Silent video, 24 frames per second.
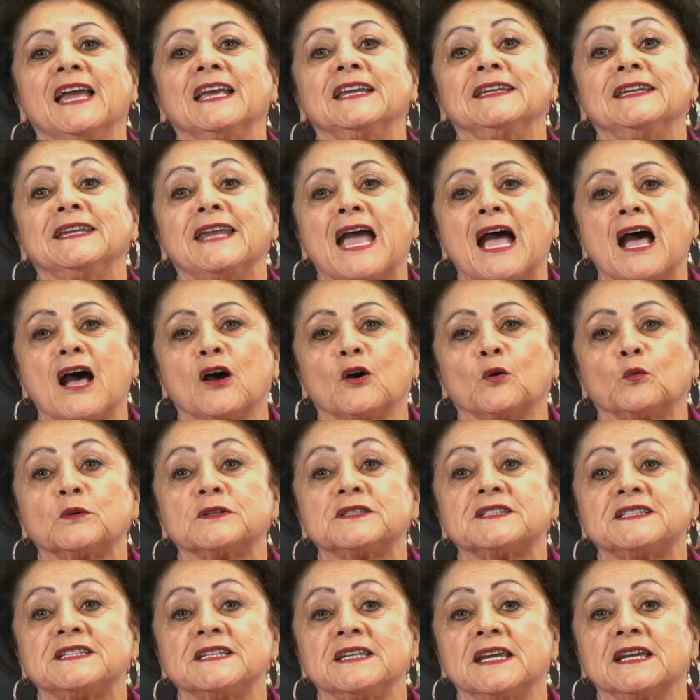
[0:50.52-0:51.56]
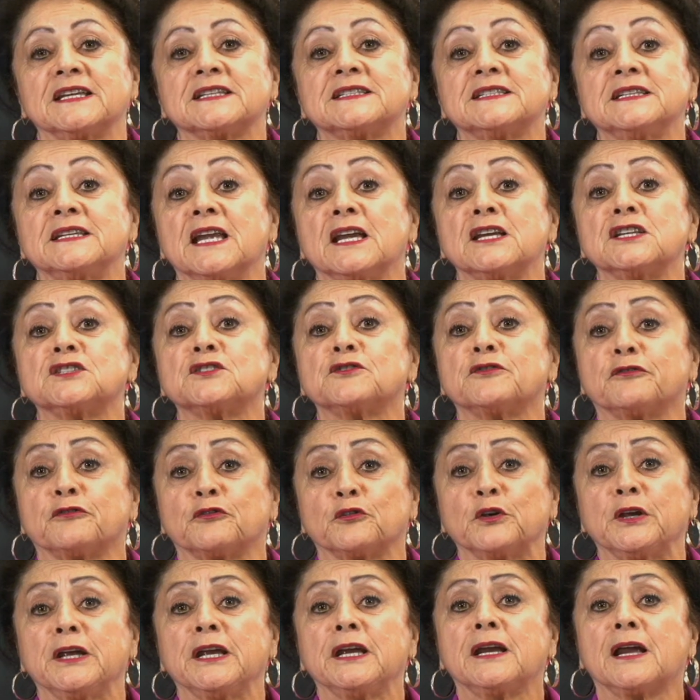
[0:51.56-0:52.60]
And now, with CSEA's
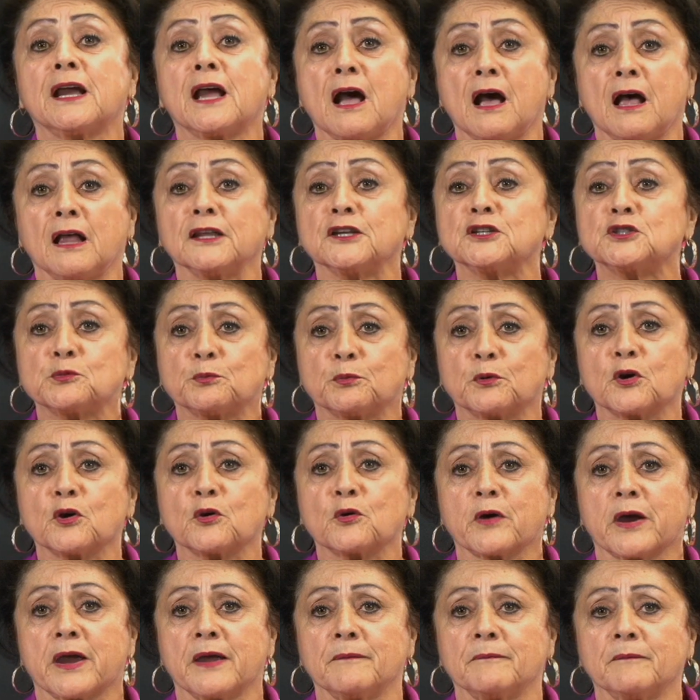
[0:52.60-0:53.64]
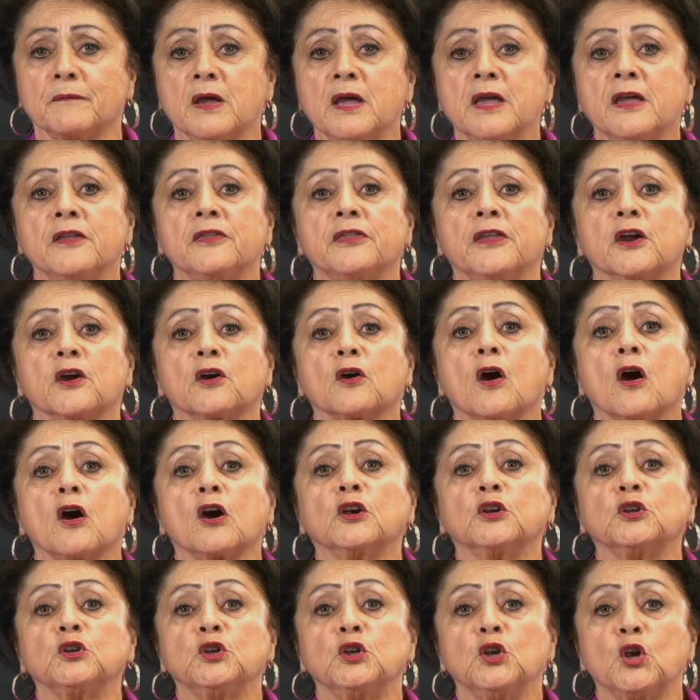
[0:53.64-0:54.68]
free college program, there
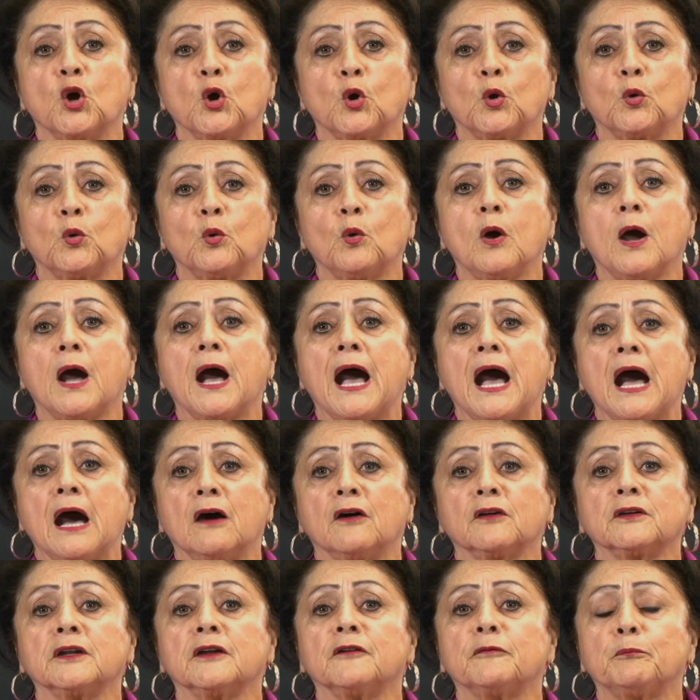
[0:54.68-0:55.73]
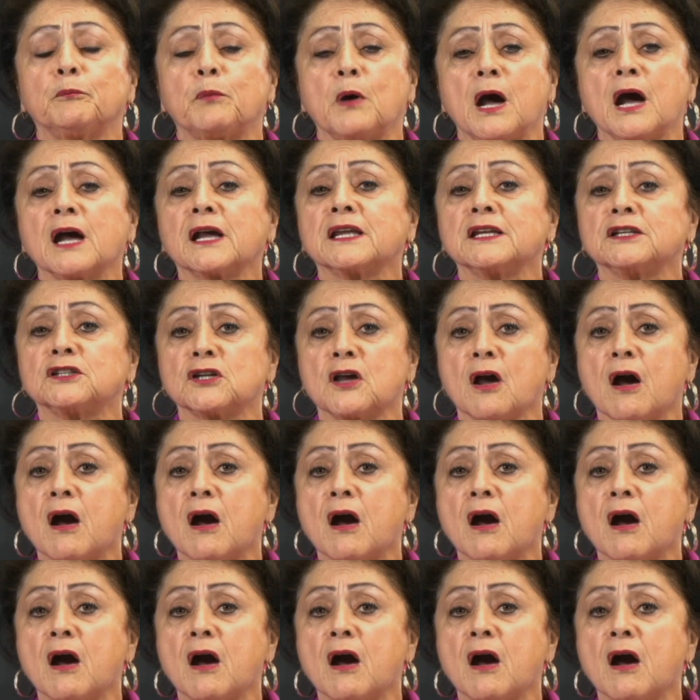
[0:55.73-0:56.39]
are no out of pocket